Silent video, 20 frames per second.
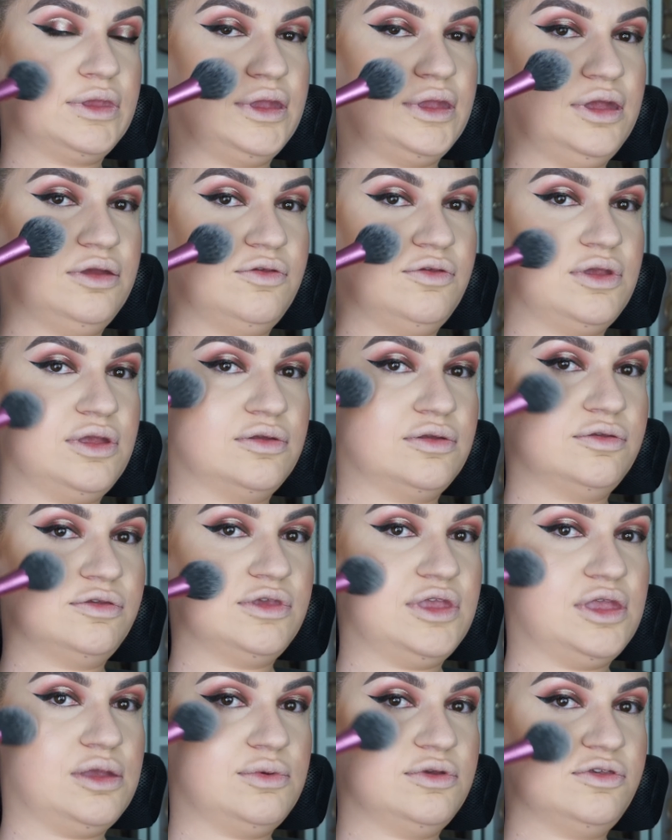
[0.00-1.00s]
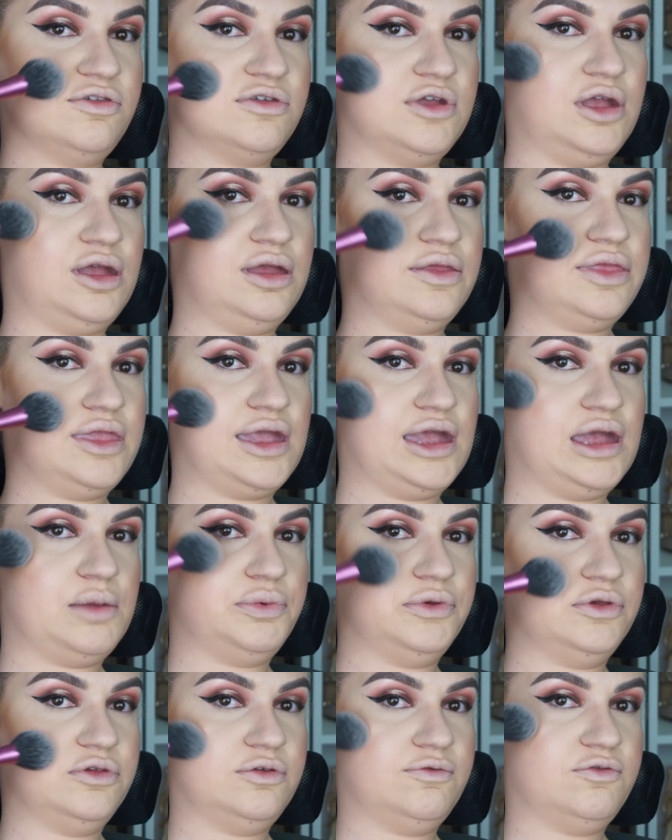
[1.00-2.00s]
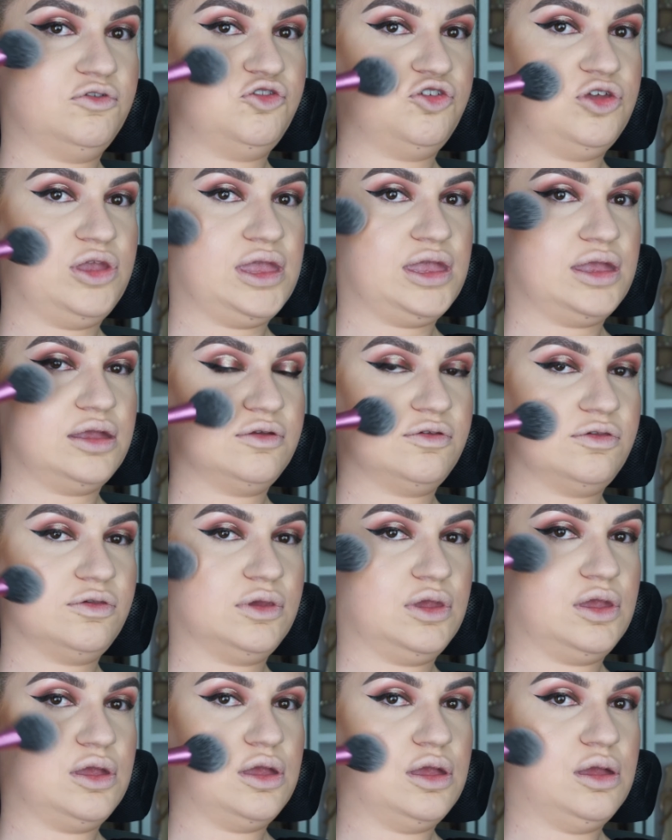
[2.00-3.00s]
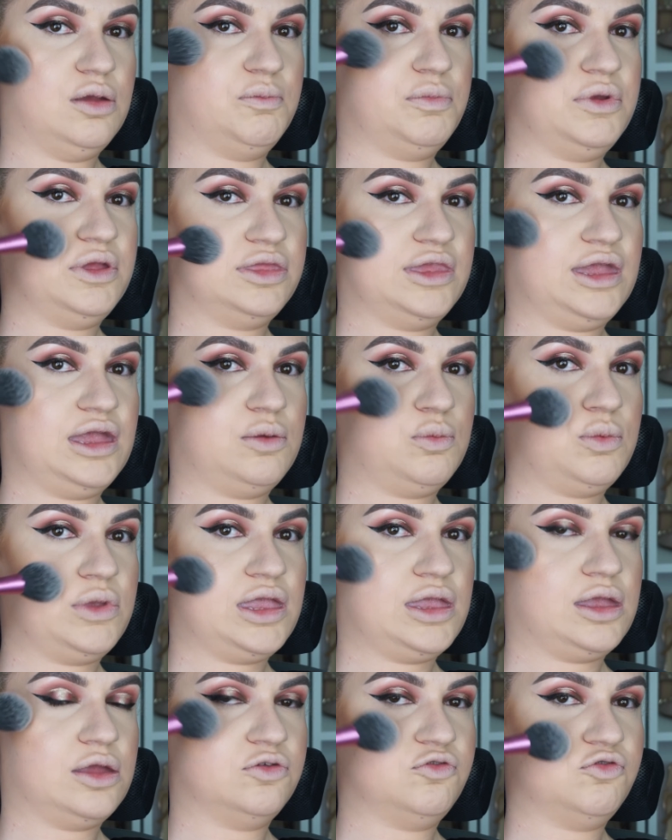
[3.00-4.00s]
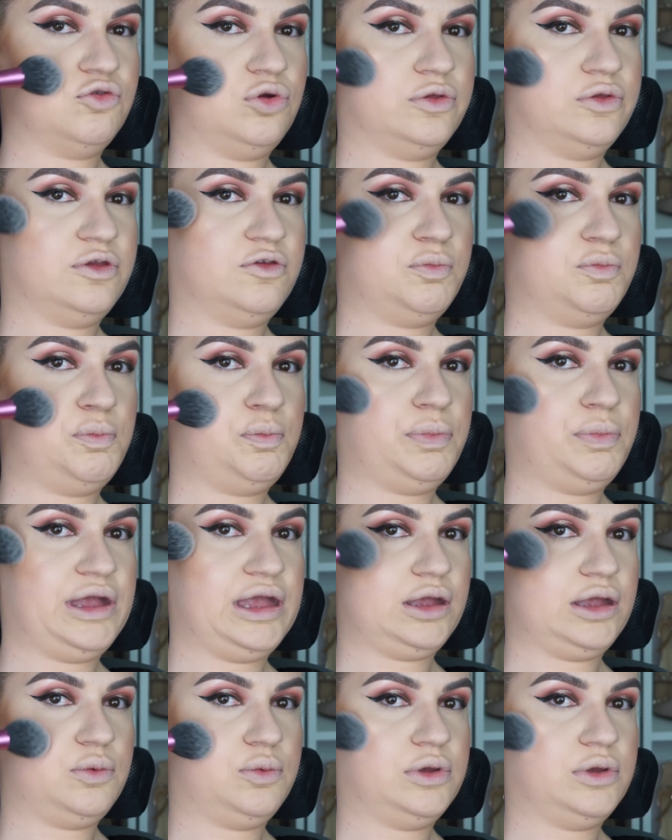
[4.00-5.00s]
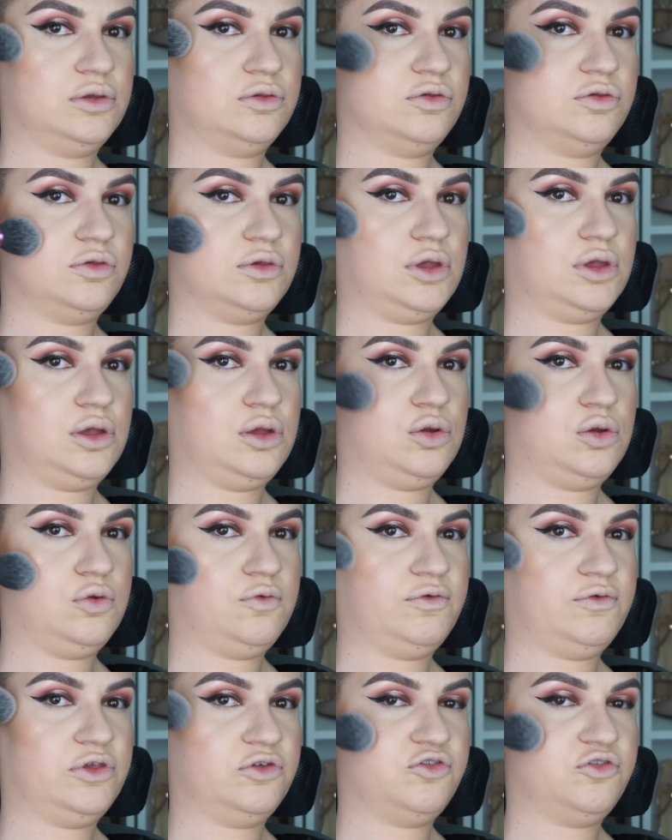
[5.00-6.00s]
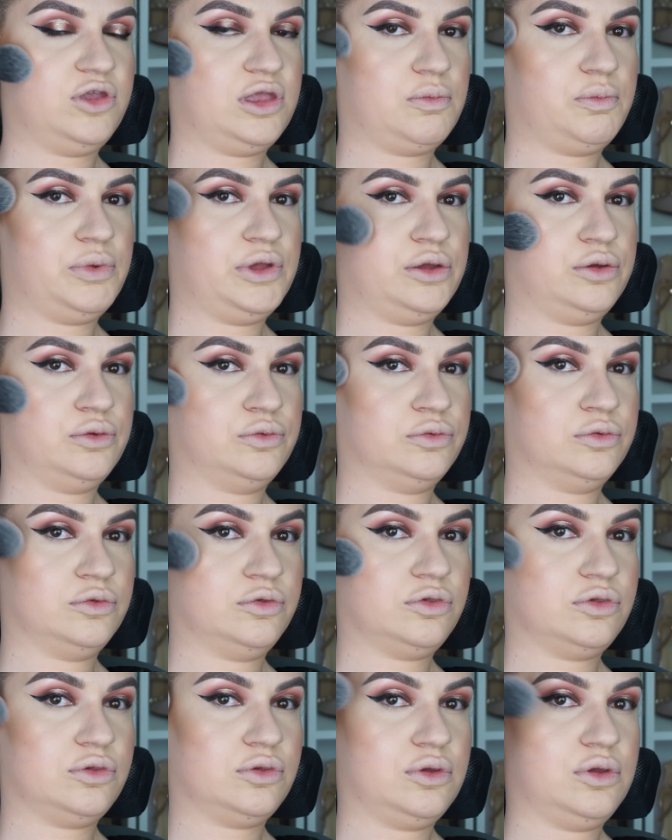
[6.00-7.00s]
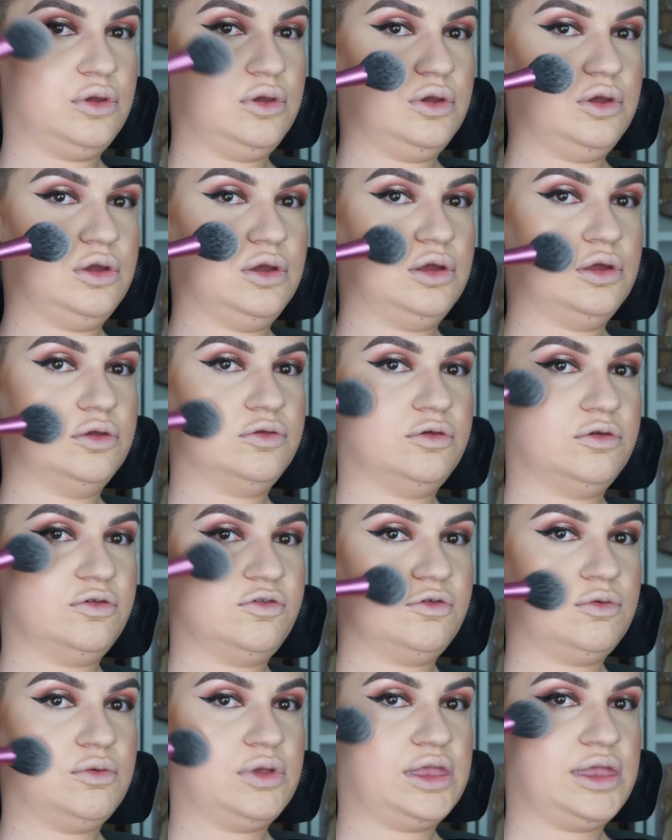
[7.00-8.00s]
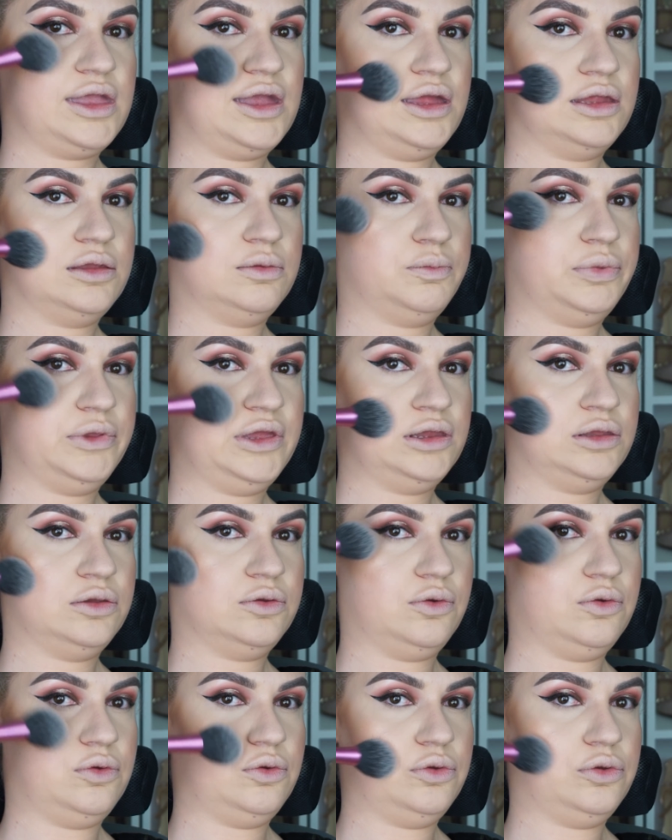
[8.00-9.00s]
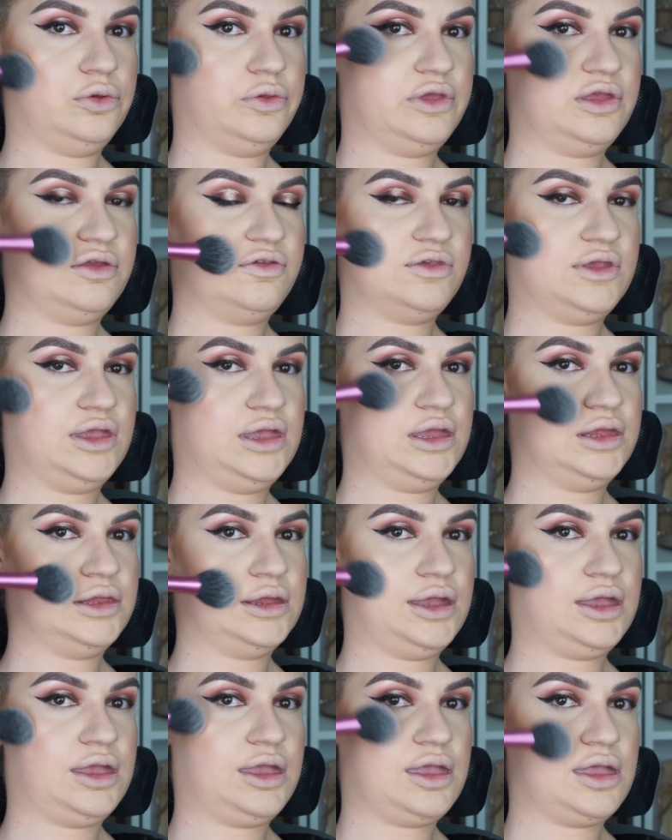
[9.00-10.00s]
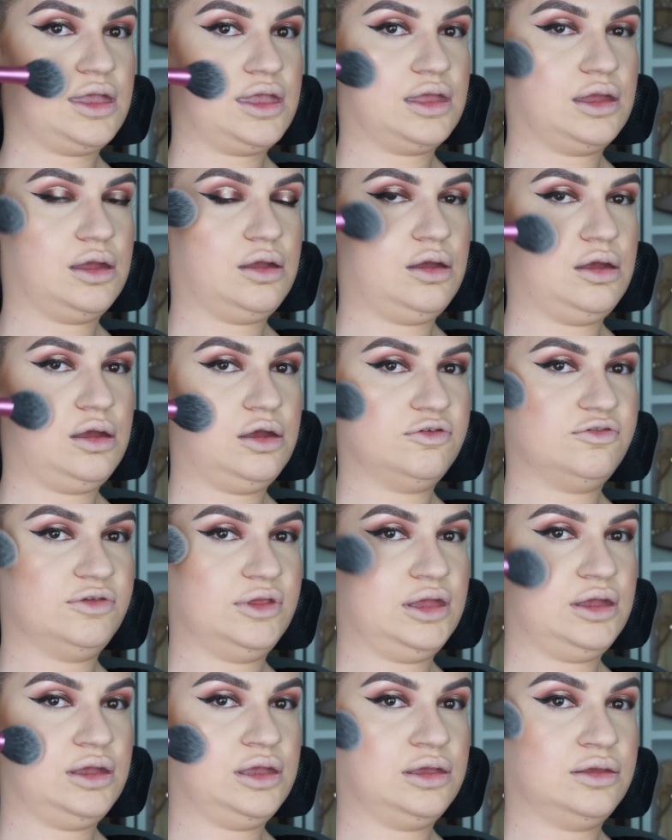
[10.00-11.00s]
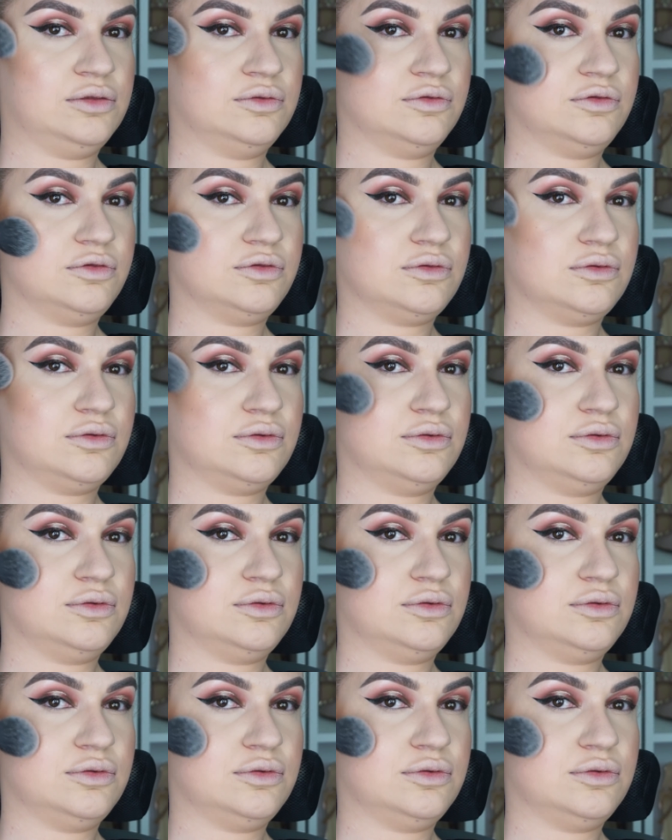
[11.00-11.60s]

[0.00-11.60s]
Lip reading: As you can see, we start at the apples of the cheeks, but then we draw this backwards over the cheekbones, just to again blend all this in. I hate harsh lines.